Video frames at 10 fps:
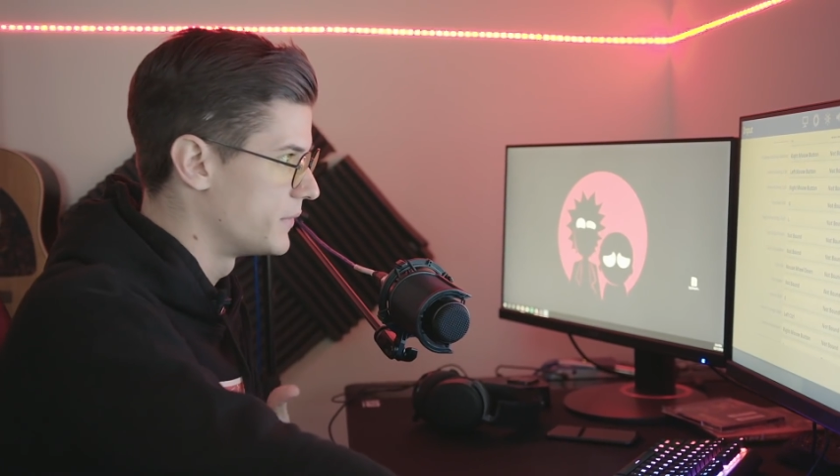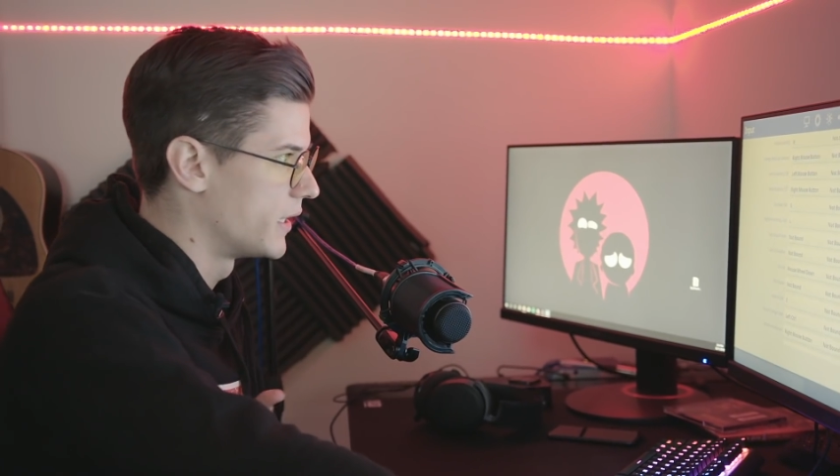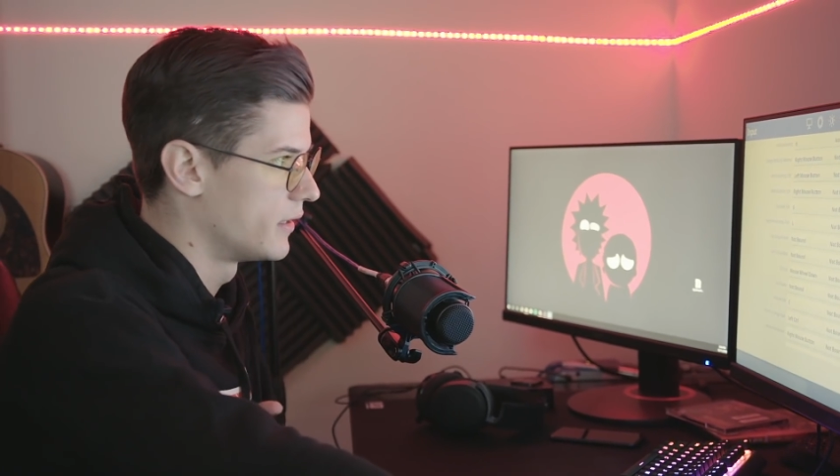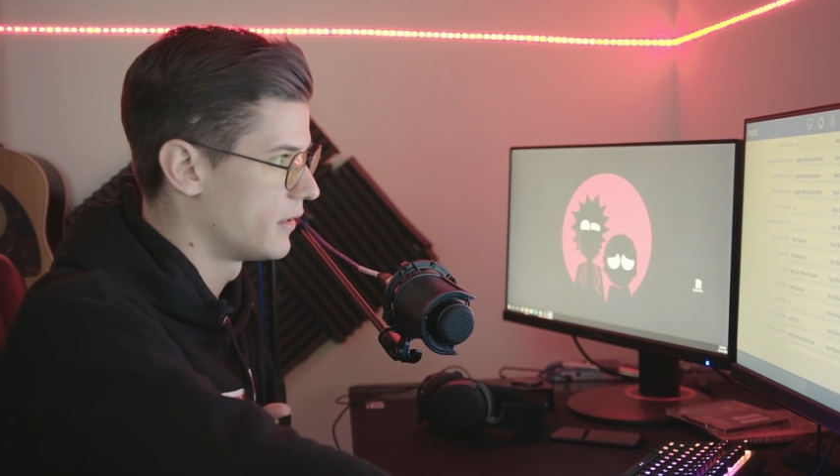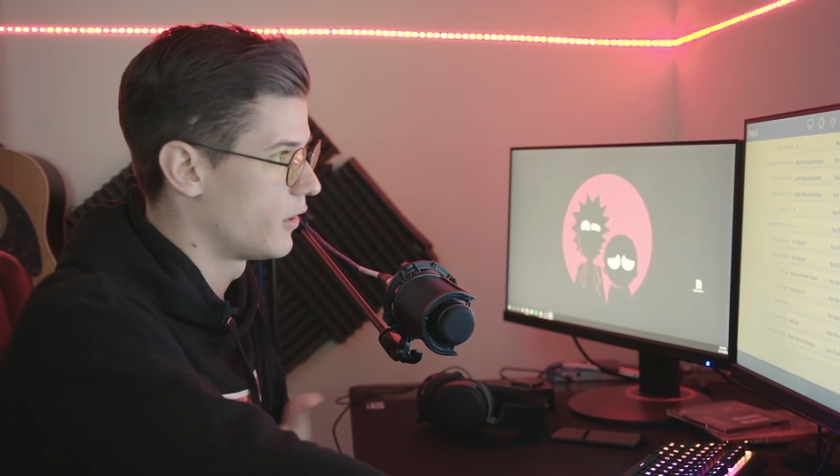
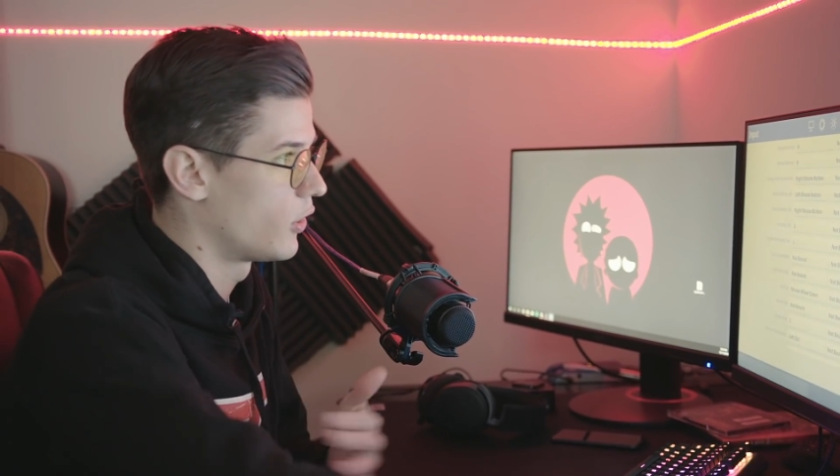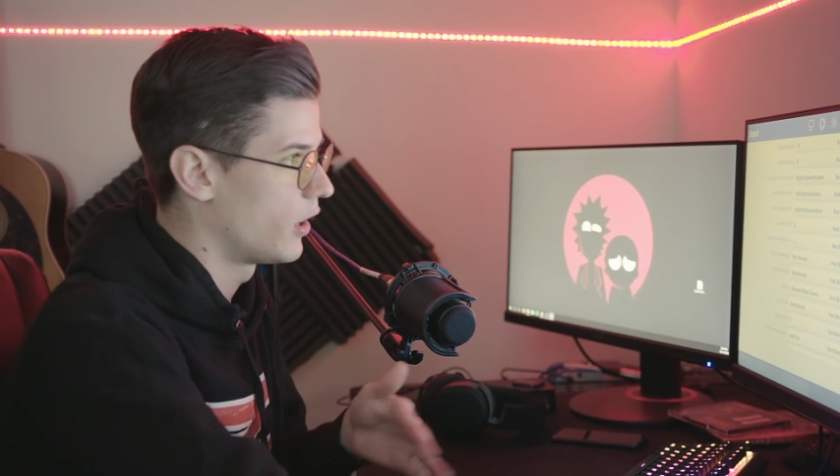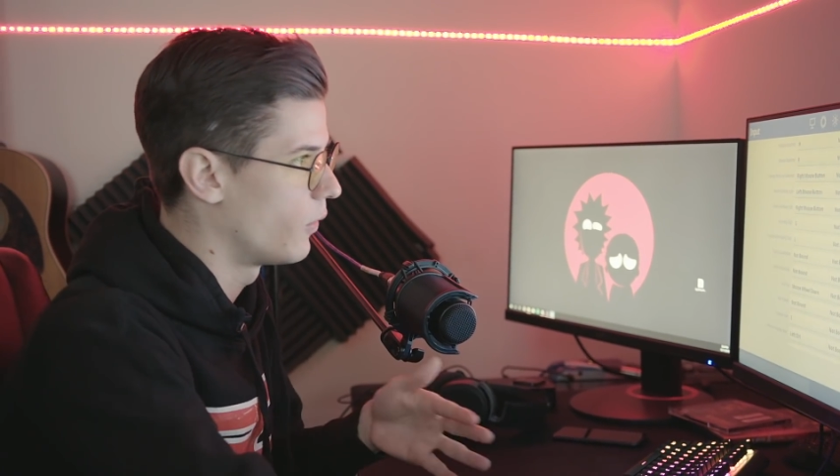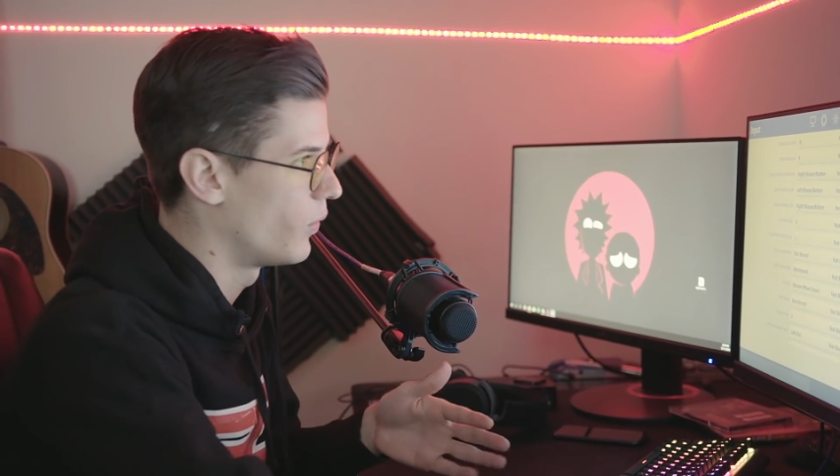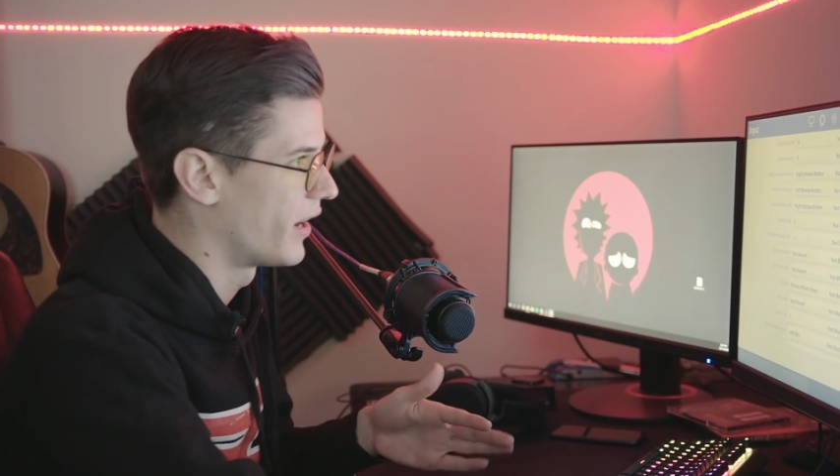done
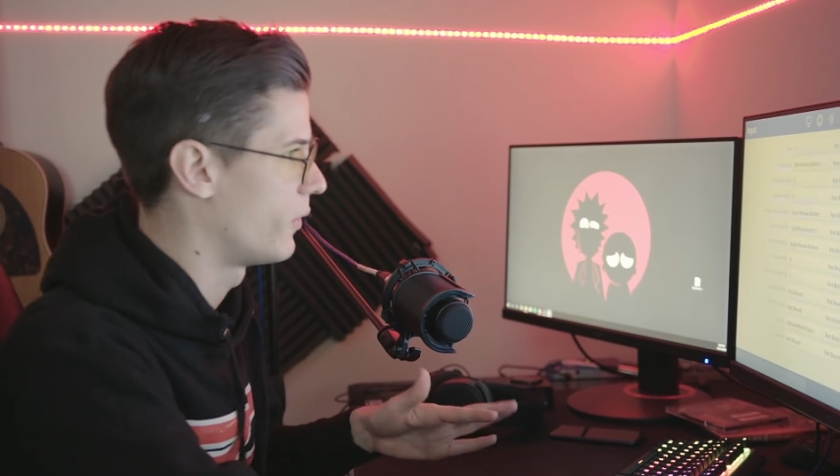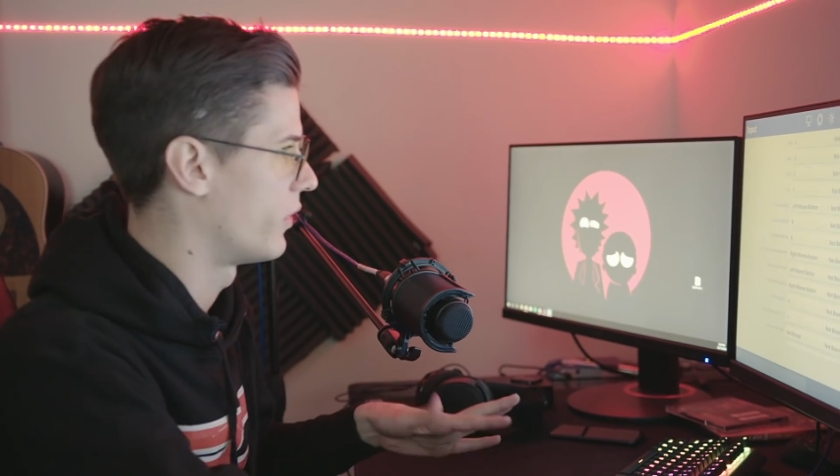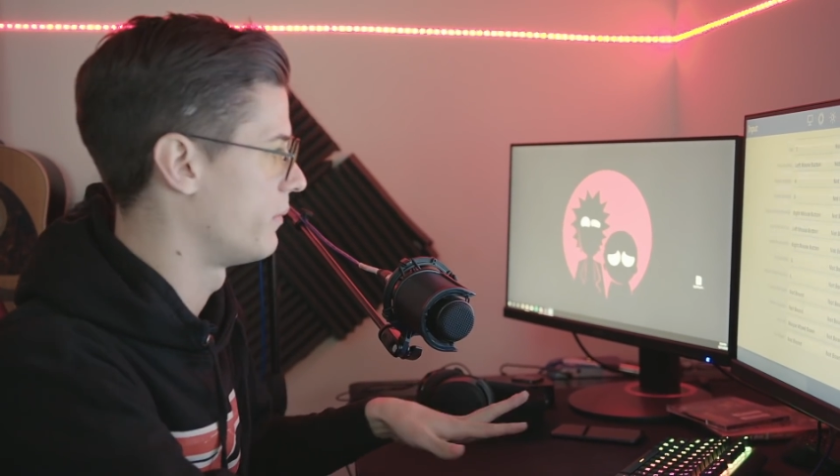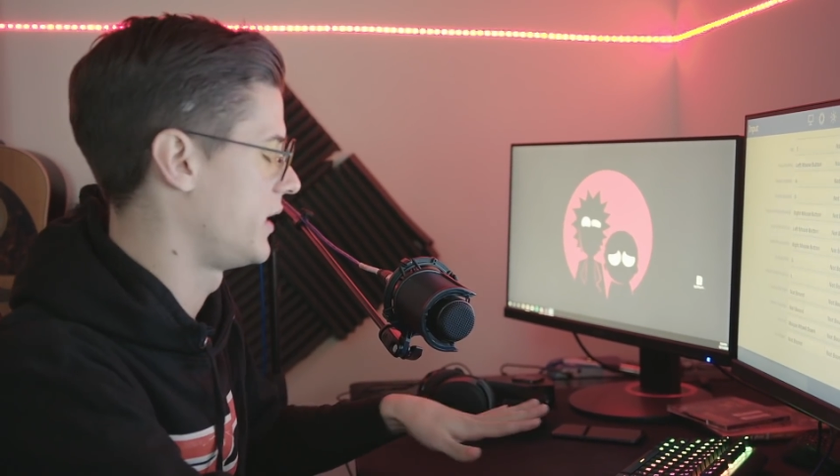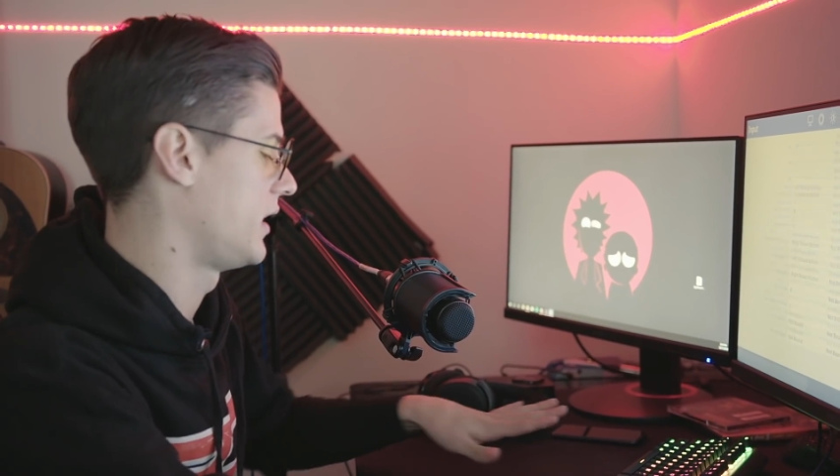where I
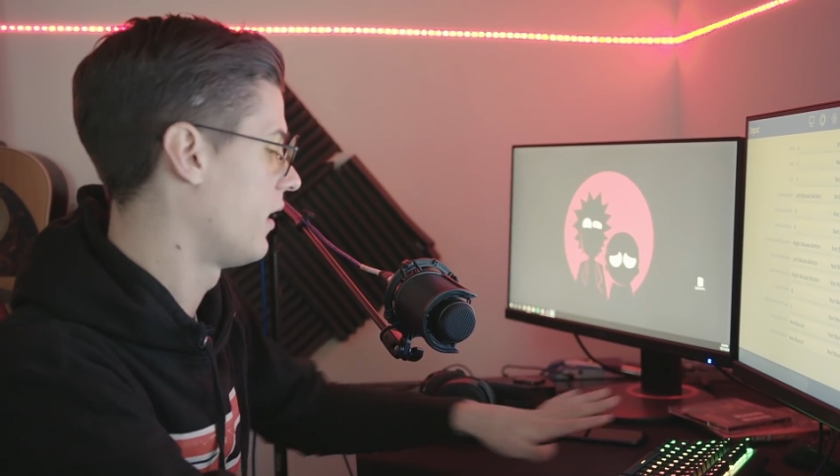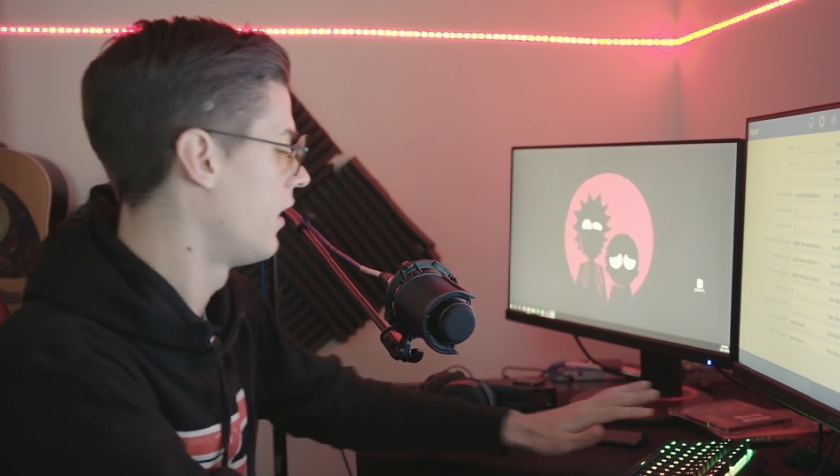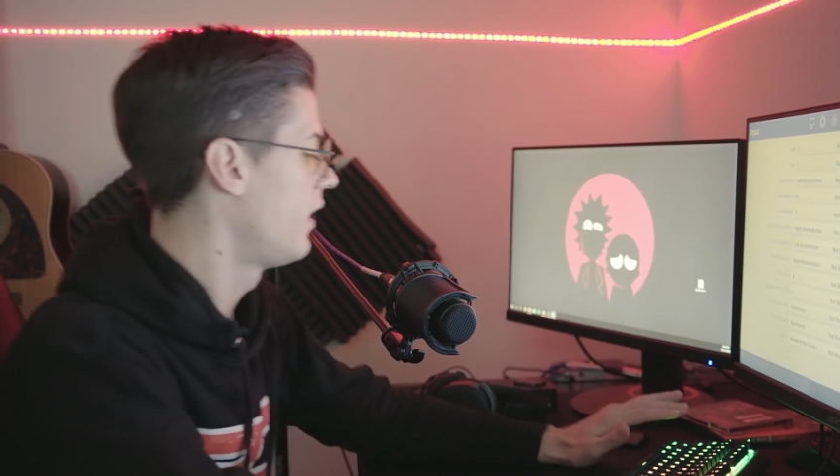want to be